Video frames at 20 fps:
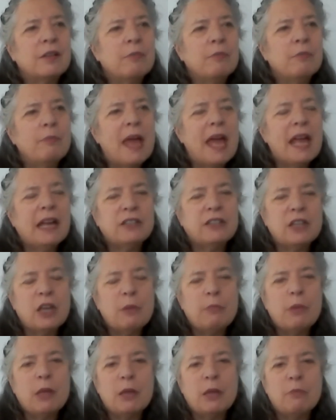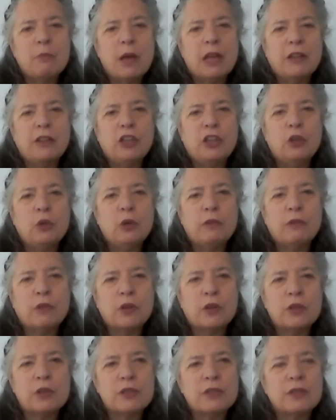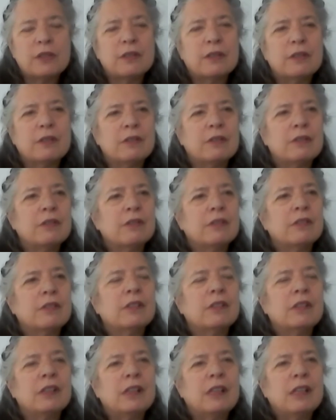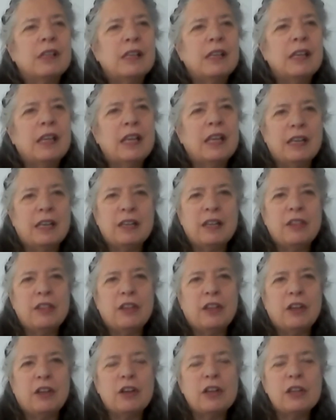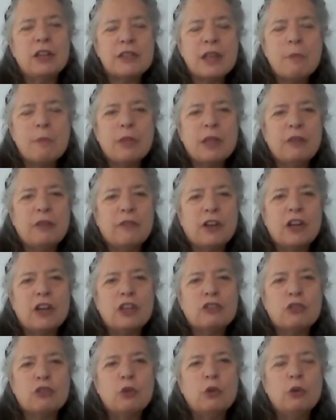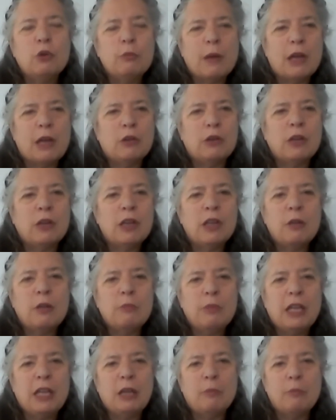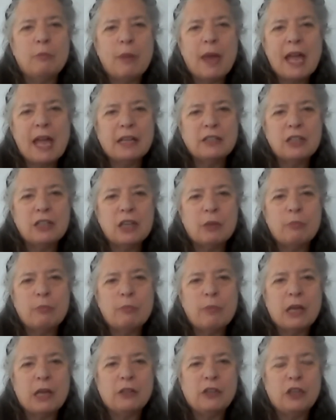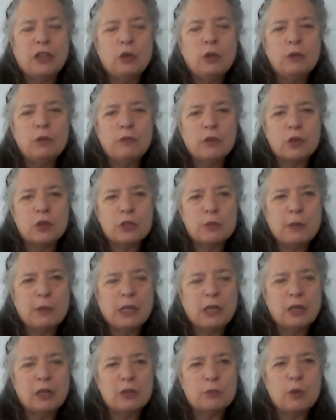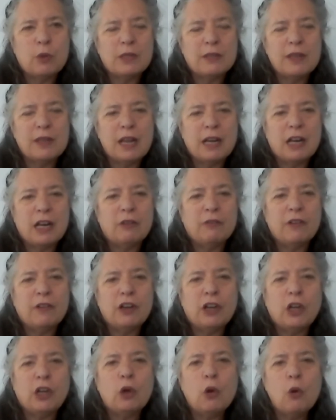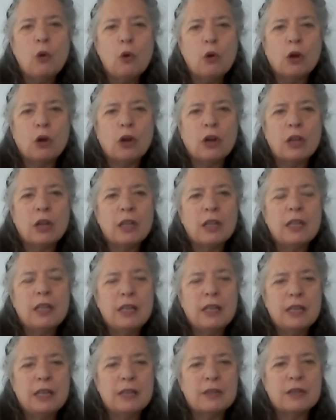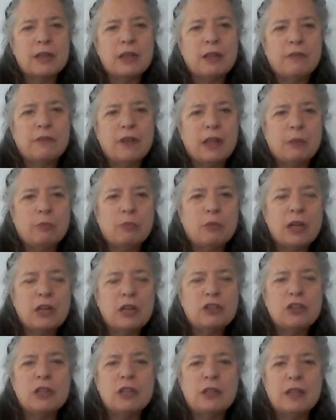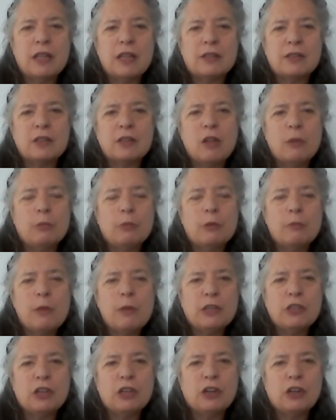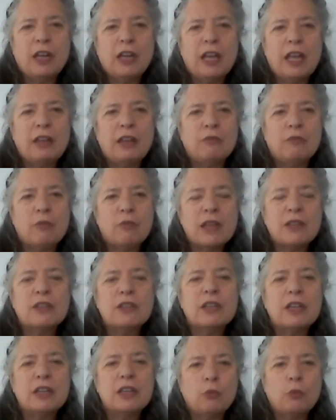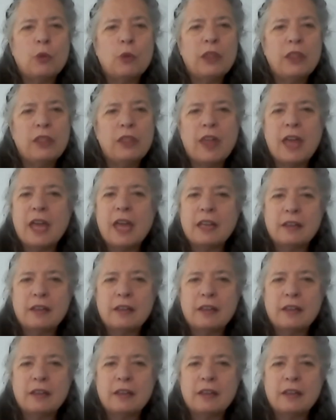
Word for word: backed up by the universe. And there is something very true about being backed up by the universe, because what's at our very core is a vibration that's complementary and resonant with that.